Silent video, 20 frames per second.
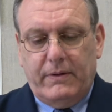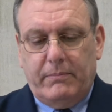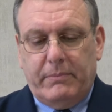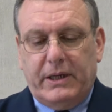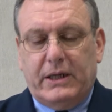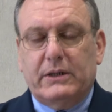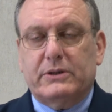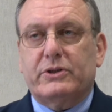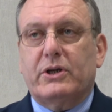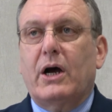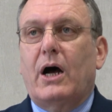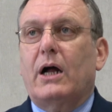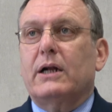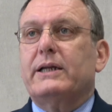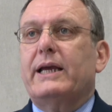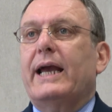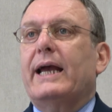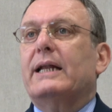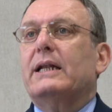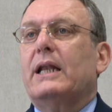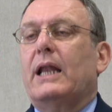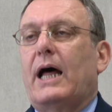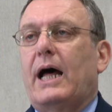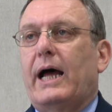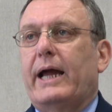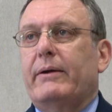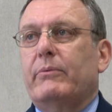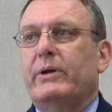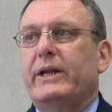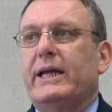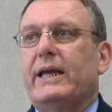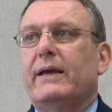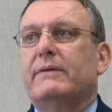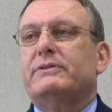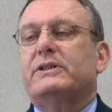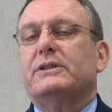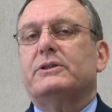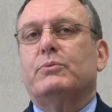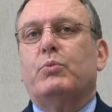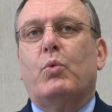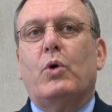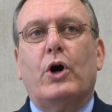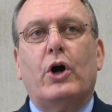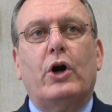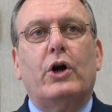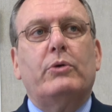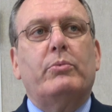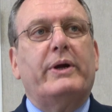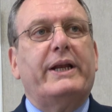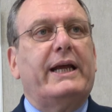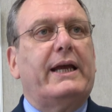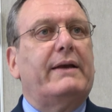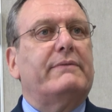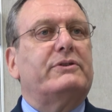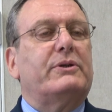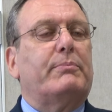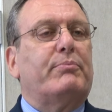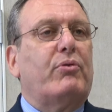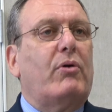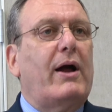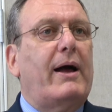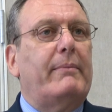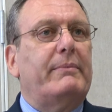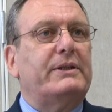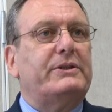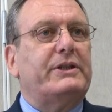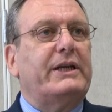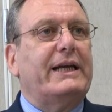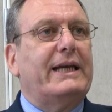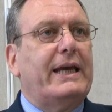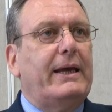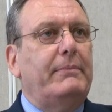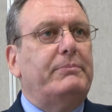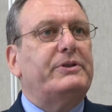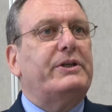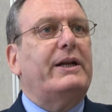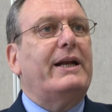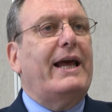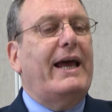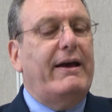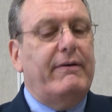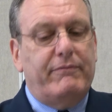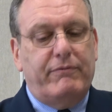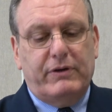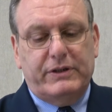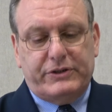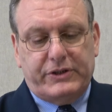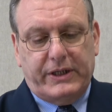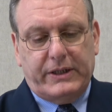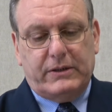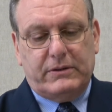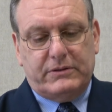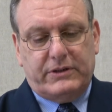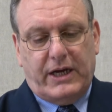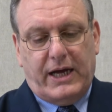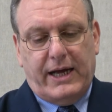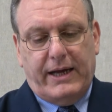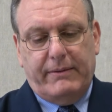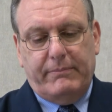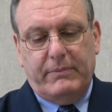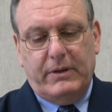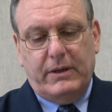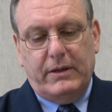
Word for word: Because God can't lie. When He gives His word, when He gives a promise, He keeps it every single time.